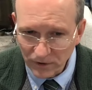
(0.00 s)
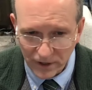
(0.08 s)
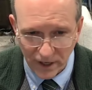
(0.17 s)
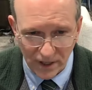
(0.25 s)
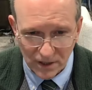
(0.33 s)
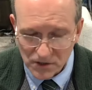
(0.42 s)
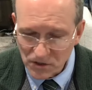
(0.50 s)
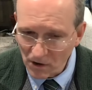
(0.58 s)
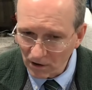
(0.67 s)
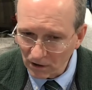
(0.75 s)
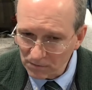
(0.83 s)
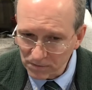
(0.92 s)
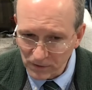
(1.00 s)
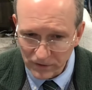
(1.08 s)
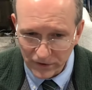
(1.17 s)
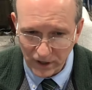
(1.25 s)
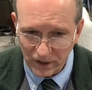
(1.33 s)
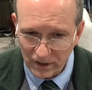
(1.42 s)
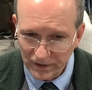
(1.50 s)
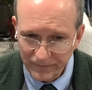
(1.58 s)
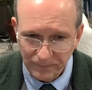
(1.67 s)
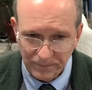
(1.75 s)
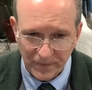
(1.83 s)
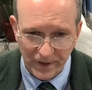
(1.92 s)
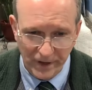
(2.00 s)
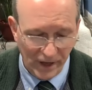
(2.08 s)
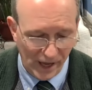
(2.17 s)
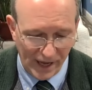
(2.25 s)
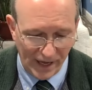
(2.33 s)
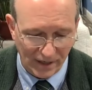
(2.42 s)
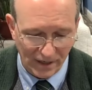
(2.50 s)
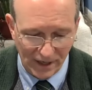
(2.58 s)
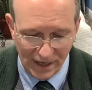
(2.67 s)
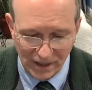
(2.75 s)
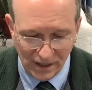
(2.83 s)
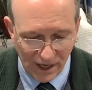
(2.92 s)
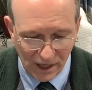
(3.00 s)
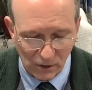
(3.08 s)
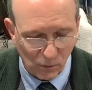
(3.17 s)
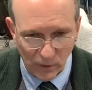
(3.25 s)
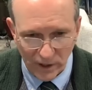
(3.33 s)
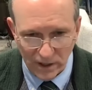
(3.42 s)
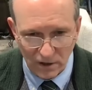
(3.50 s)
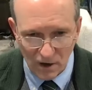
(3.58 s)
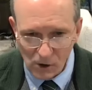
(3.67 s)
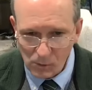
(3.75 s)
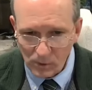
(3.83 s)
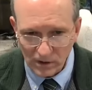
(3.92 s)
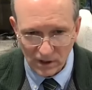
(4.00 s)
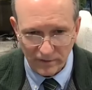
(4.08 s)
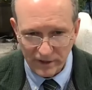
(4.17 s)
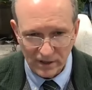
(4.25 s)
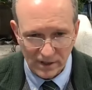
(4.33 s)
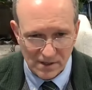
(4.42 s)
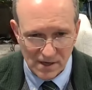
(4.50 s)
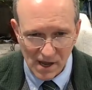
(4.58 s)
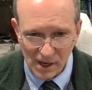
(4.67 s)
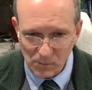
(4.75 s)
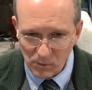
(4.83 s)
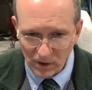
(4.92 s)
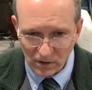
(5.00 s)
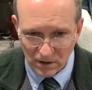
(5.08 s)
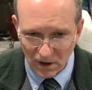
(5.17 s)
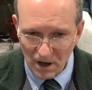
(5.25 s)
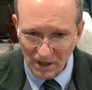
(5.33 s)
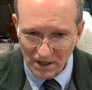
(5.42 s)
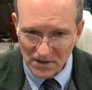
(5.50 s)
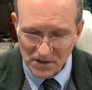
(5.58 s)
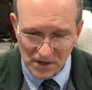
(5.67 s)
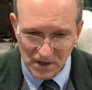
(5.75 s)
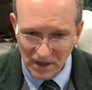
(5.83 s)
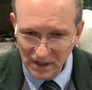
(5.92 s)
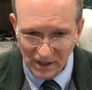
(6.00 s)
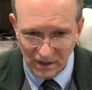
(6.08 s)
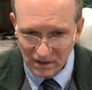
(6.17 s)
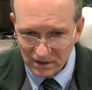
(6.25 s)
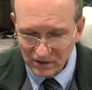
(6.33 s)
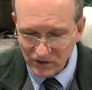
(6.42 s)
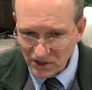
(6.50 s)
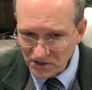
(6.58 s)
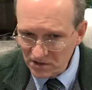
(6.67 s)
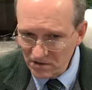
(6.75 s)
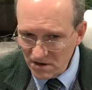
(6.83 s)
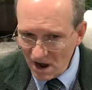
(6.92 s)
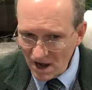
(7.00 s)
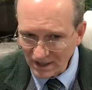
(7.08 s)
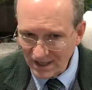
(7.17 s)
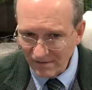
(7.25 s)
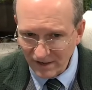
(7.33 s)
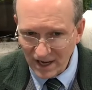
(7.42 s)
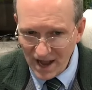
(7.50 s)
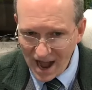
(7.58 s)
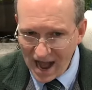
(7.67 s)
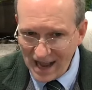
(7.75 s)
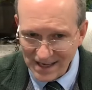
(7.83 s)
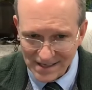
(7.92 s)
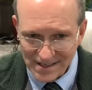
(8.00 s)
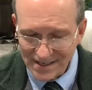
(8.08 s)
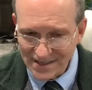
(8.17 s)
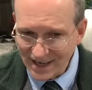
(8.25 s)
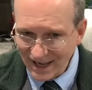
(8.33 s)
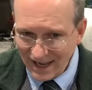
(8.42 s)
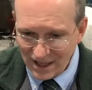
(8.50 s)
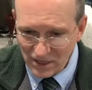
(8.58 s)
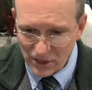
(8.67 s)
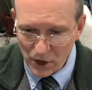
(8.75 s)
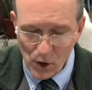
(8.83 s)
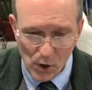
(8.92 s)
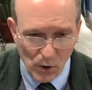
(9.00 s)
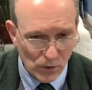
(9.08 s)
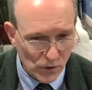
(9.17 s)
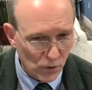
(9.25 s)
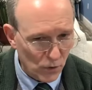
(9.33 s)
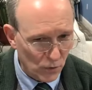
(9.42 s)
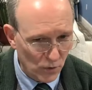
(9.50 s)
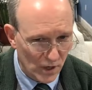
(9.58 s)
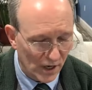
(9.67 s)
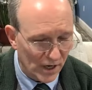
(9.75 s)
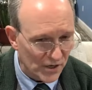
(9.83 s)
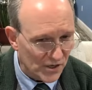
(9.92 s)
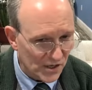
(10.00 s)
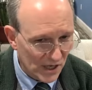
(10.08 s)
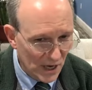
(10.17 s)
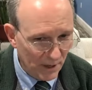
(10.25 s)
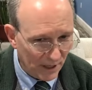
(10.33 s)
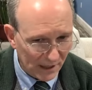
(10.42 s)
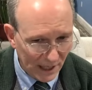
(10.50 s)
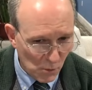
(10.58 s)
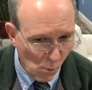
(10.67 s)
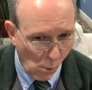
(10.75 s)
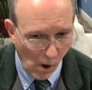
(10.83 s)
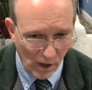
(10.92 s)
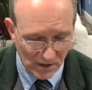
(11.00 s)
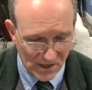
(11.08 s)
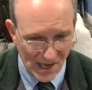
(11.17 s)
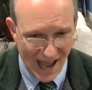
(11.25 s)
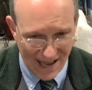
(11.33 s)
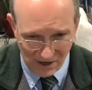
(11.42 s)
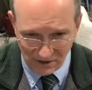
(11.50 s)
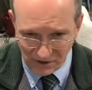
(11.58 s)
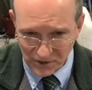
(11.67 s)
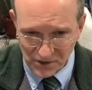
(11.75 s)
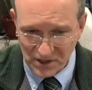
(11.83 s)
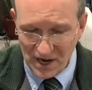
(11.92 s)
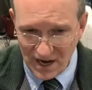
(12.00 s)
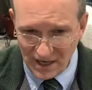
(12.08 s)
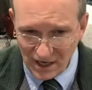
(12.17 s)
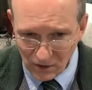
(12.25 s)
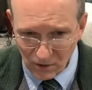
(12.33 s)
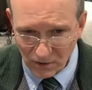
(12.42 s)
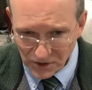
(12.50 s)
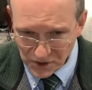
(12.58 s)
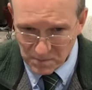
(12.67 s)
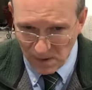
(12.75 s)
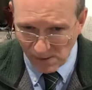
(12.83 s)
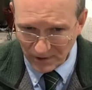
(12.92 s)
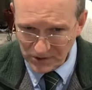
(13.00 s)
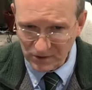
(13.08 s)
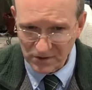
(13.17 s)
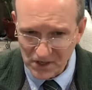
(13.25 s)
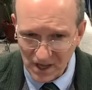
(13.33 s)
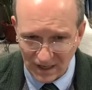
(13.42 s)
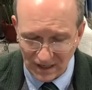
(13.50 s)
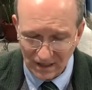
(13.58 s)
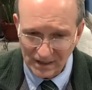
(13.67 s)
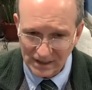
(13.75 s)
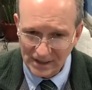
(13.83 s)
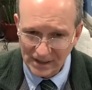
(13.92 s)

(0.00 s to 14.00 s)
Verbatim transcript: thing, a sorrowful thing. And yet we know we're living at the time where God is just not giving eyes to see. And those who seemingly once had understanding or spiritual sight,